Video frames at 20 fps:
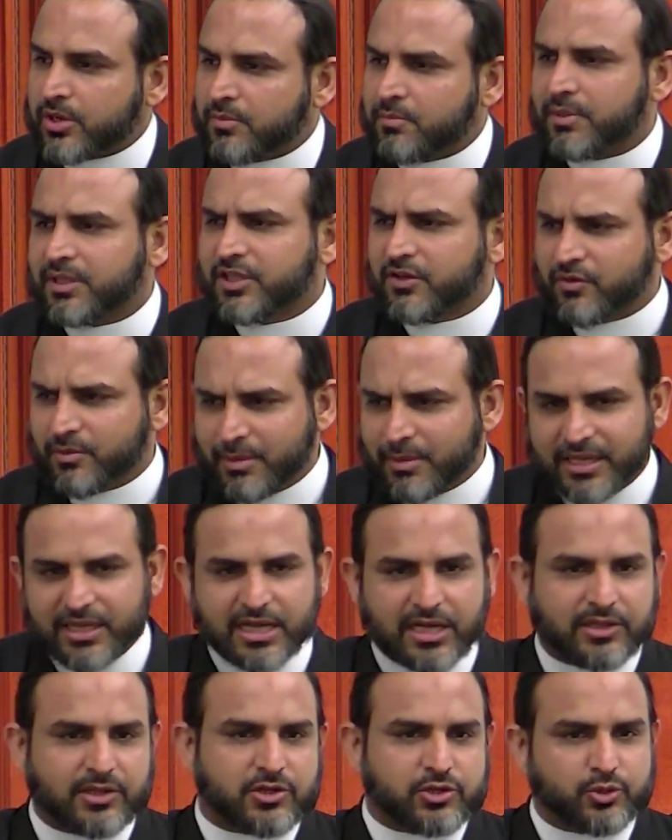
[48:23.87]
but there were many
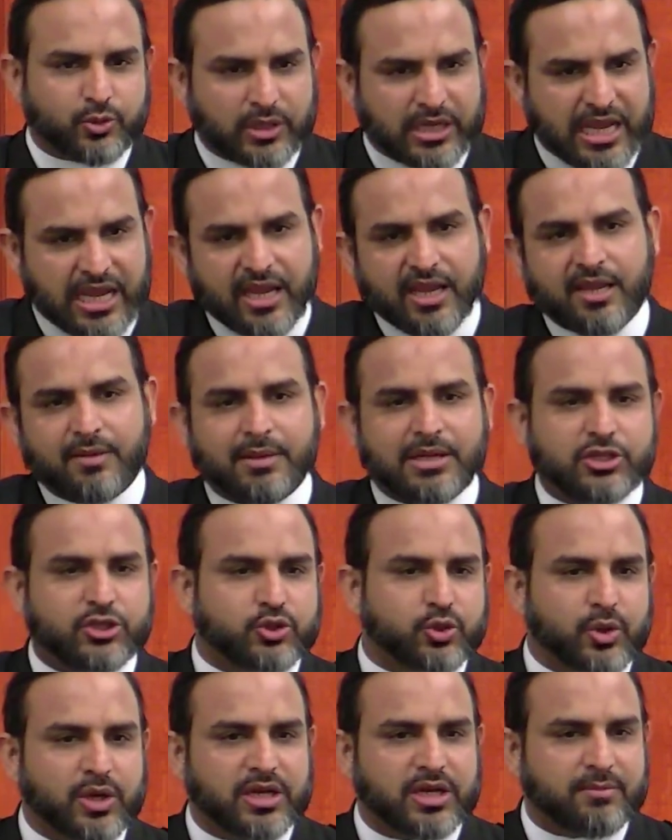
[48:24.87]
others who came and
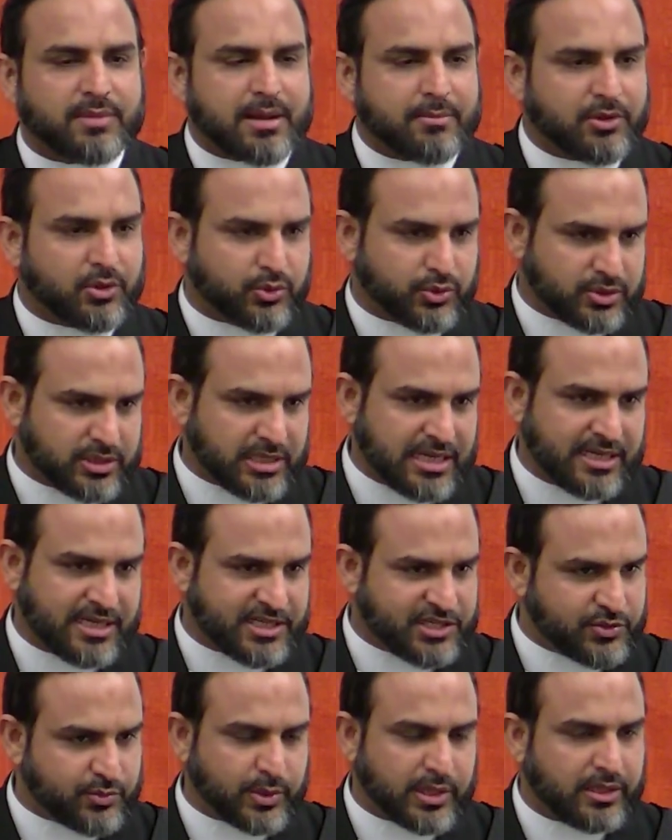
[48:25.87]
joined Imam Hussein
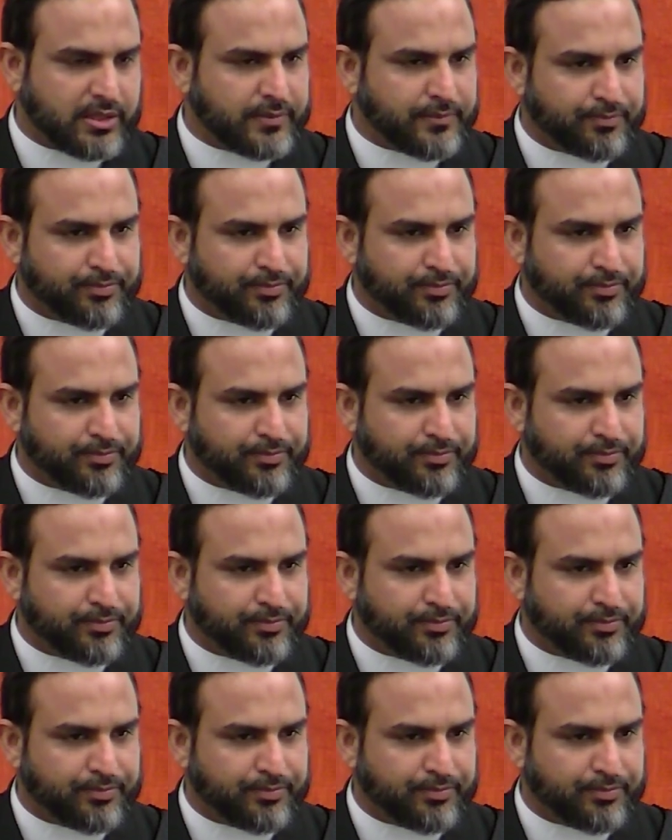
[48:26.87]
as well.